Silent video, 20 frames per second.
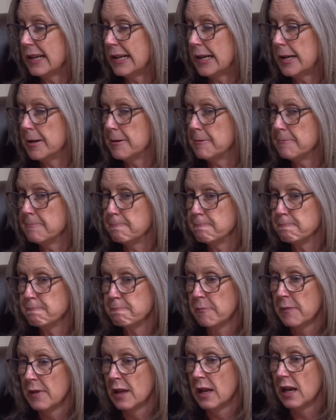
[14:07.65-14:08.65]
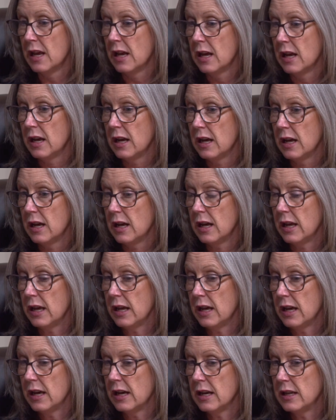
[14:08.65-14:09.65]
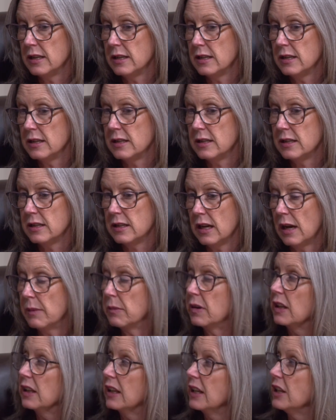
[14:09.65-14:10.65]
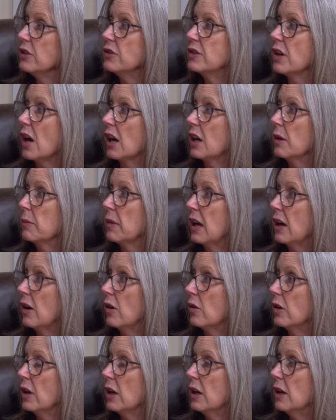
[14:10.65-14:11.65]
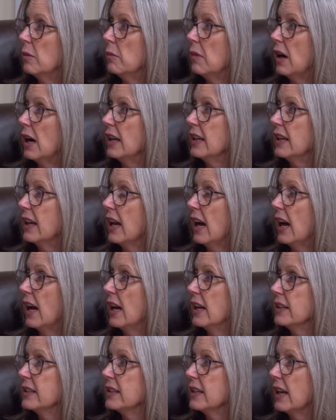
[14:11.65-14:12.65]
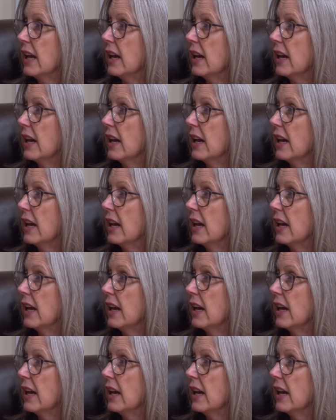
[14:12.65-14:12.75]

And I'm going to let you talk about ICAT